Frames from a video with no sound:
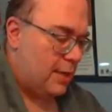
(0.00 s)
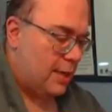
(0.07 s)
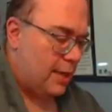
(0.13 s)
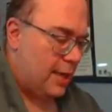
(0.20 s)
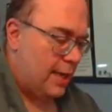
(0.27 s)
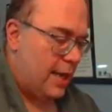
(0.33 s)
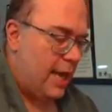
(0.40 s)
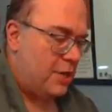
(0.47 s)

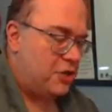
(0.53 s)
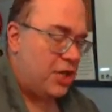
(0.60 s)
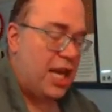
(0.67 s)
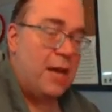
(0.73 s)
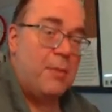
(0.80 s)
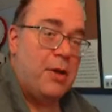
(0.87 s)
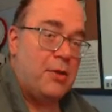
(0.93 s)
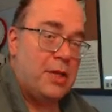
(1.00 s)
and
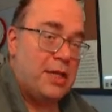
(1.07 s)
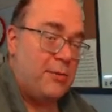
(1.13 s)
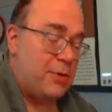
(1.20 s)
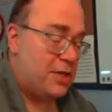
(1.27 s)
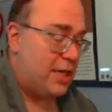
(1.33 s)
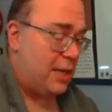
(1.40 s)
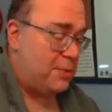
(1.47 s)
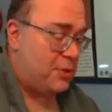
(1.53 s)
educate me on the different
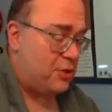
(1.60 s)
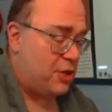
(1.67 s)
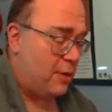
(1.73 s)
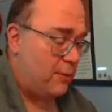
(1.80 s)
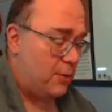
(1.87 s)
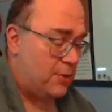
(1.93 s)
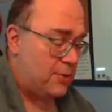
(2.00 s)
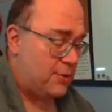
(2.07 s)
types of
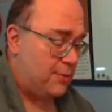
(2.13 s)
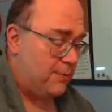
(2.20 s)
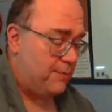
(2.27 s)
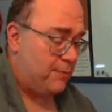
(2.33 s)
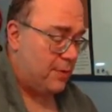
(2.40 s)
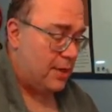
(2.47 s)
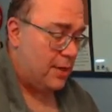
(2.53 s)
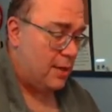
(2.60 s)
shuffles.
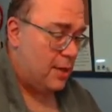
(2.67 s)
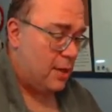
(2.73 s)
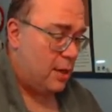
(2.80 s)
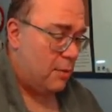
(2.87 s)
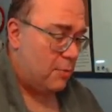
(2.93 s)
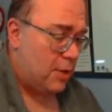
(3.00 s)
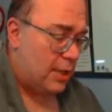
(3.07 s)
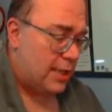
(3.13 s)

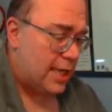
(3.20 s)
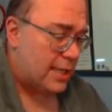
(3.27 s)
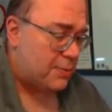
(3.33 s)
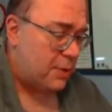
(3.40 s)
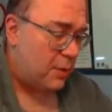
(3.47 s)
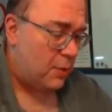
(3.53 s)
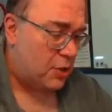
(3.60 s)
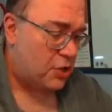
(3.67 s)
But that's
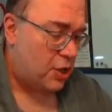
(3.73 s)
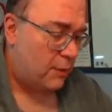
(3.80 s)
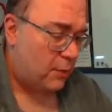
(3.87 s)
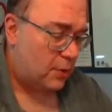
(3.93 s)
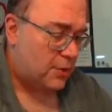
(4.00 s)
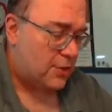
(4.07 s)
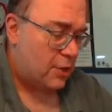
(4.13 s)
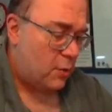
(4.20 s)
pretty well shuffled,
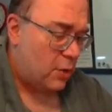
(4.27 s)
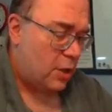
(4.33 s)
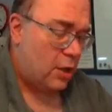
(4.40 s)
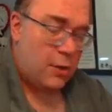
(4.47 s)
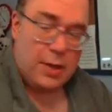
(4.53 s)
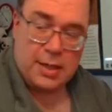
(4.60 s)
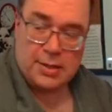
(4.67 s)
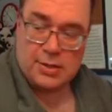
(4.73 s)
so we're going to go
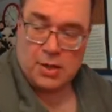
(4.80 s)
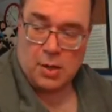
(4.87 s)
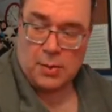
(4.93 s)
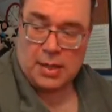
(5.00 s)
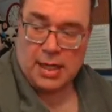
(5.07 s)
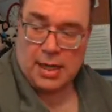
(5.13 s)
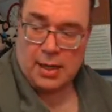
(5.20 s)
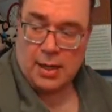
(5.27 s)
ahead and start with
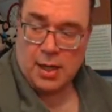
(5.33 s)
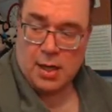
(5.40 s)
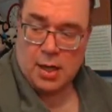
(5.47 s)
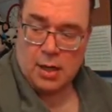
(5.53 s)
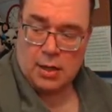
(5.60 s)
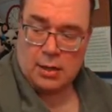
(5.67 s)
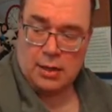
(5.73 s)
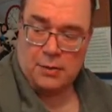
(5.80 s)
that.
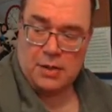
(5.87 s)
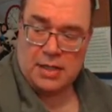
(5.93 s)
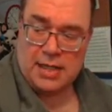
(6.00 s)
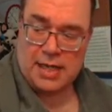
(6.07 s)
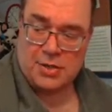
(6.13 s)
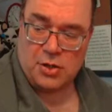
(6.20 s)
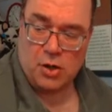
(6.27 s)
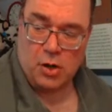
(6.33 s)
I'm going to leave the
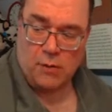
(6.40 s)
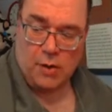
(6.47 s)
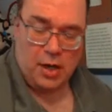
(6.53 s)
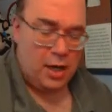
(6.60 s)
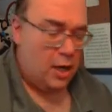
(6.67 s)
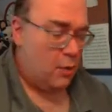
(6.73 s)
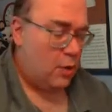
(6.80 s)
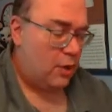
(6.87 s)
desert over
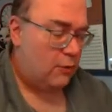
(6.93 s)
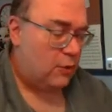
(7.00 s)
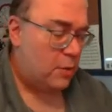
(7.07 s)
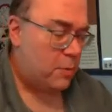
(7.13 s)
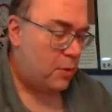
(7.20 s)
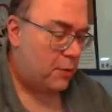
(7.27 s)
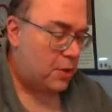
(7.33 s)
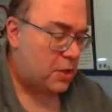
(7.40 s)
here. We're going to flip
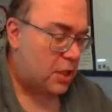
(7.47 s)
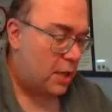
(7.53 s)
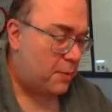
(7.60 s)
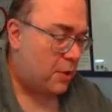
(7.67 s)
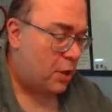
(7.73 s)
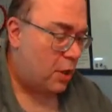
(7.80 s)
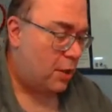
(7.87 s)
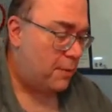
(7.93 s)
over the top
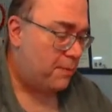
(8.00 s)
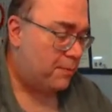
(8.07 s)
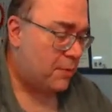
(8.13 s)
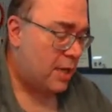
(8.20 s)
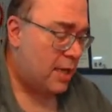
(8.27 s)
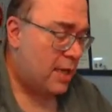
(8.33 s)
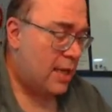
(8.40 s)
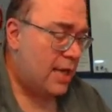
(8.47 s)
card.
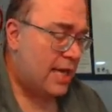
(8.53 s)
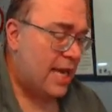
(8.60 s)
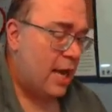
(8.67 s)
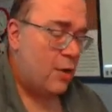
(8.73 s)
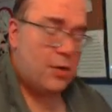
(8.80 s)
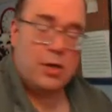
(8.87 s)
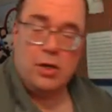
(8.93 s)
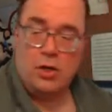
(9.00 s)
Now,
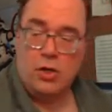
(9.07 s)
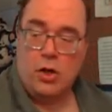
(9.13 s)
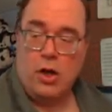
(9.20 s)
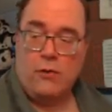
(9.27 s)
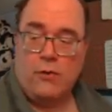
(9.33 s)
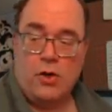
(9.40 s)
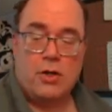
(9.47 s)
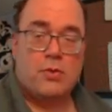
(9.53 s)
that you go
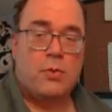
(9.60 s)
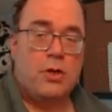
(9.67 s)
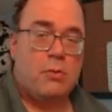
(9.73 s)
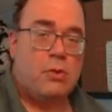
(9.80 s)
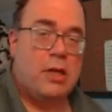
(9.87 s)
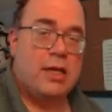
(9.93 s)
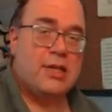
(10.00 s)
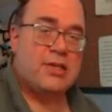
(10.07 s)
first when you're
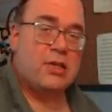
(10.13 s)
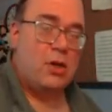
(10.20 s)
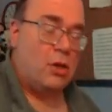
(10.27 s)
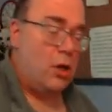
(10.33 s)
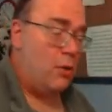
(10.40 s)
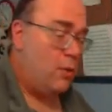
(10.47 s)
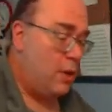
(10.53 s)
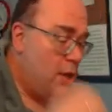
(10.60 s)
playing a
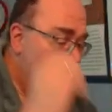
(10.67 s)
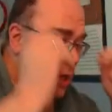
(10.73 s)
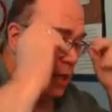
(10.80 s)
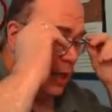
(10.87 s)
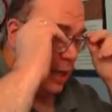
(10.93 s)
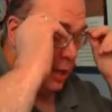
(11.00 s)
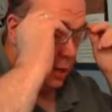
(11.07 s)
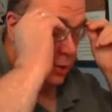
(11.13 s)
solo.
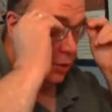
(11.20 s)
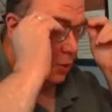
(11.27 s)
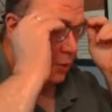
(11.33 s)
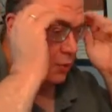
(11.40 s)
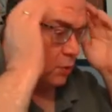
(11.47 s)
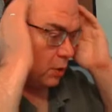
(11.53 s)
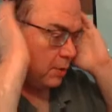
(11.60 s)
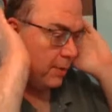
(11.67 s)
Uh, you don't have
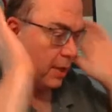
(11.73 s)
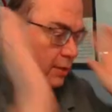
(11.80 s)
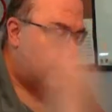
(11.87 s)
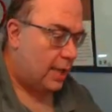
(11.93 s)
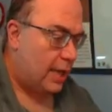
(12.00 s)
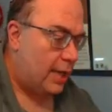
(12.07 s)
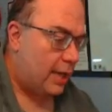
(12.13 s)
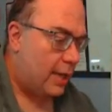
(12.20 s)
to about the
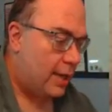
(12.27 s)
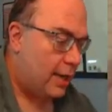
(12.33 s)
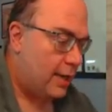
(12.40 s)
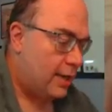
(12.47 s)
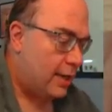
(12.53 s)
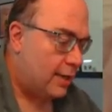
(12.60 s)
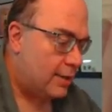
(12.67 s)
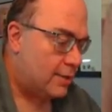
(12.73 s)
AI
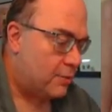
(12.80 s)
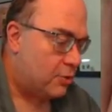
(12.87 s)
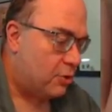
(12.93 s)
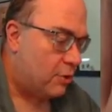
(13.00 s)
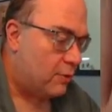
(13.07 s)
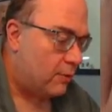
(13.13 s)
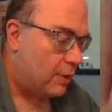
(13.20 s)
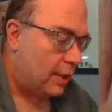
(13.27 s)
getting some sort
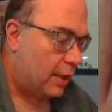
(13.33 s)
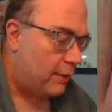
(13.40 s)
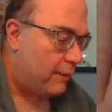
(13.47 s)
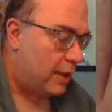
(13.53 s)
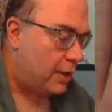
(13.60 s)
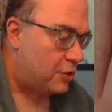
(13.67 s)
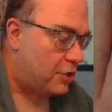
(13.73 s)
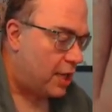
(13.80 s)
of like
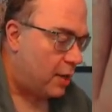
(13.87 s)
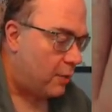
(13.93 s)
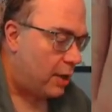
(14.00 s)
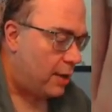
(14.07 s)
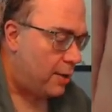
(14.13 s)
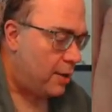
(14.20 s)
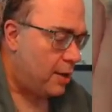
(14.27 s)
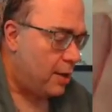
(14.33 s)
advantage that way.
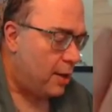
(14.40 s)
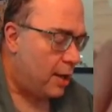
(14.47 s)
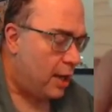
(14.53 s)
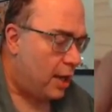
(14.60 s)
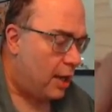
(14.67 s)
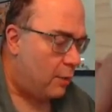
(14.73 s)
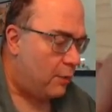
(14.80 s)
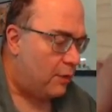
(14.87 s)

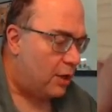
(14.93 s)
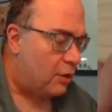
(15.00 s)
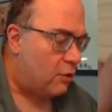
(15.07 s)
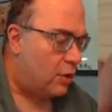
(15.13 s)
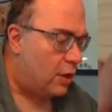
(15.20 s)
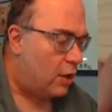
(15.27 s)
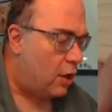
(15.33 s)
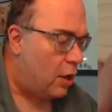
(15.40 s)
Uh, we've got a
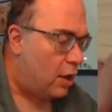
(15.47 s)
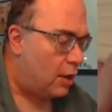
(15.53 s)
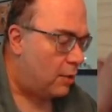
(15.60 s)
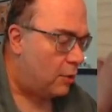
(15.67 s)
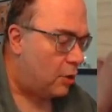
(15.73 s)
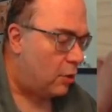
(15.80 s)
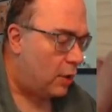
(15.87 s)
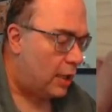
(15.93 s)
critter card, and I'm
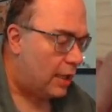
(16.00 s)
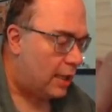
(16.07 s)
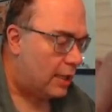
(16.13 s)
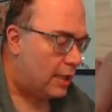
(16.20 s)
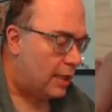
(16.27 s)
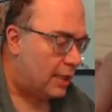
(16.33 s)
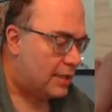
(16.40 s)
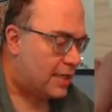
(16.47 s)
going to go ahead
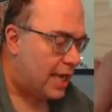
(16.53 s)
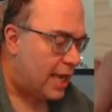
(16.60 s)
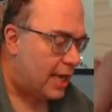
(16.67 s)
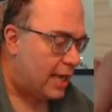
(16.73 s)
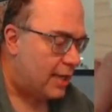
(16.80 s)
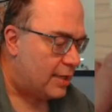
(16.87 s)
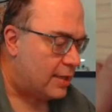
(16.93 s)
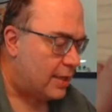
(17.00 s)
and take
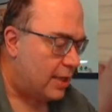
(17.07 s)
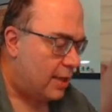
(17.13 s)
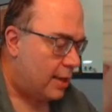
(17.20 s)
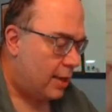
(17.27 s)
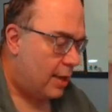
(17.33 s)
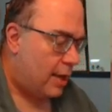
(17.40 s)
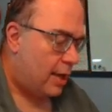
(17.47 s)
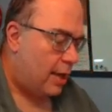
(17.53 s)
it.
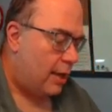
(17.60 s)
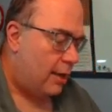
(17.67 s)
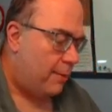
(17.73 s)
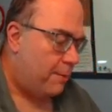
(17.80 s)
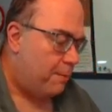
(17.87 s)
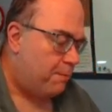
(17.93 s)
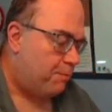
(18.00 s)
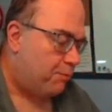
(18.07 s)
Um,